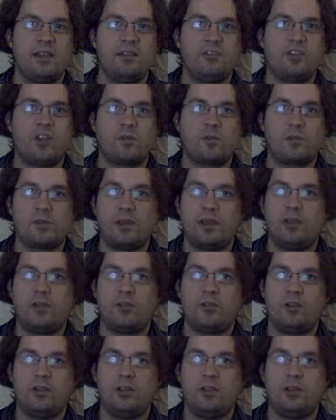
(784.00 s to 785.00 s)
Generally,
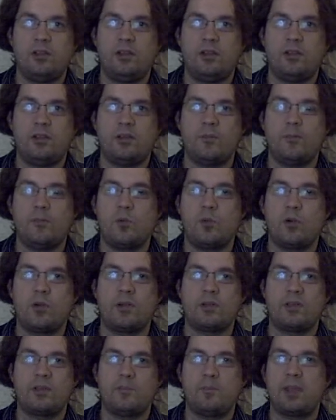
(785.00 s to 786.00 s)
you'll the more
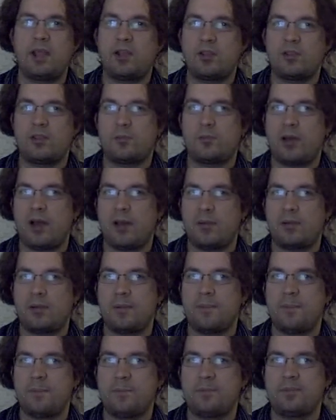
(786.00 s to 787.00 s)
the bigger the
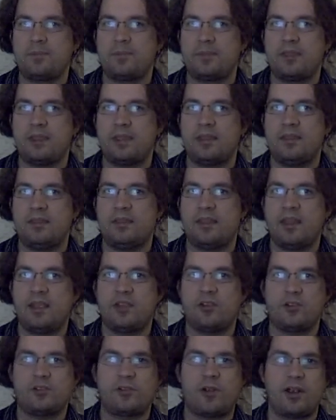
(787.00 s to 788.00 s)
problem that
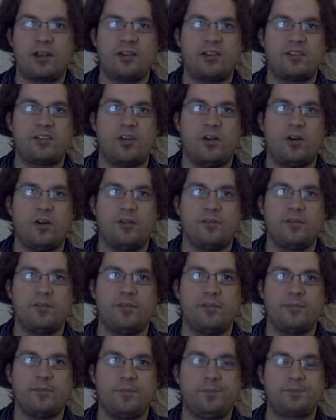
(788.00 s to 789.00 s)
you're trying to solve,
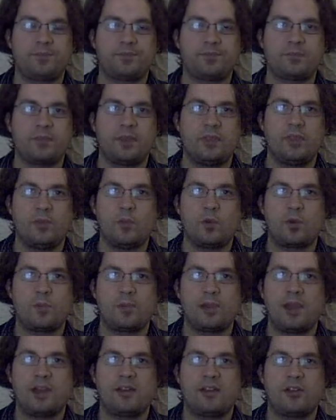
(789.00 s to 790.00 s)
the more
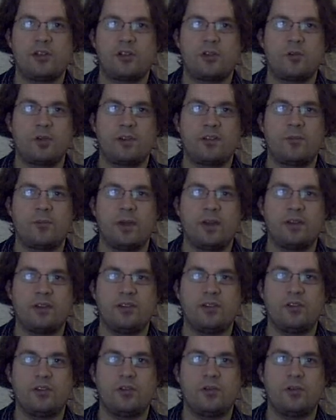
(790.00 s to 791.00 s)
planning you're going to want to
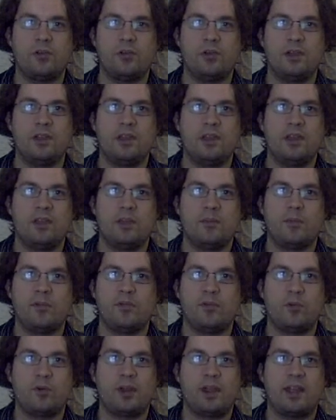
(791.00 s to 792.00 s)
do
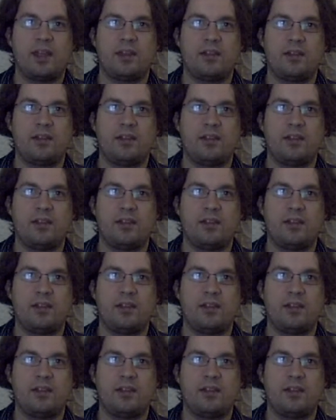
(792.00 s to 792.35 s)
beforehand.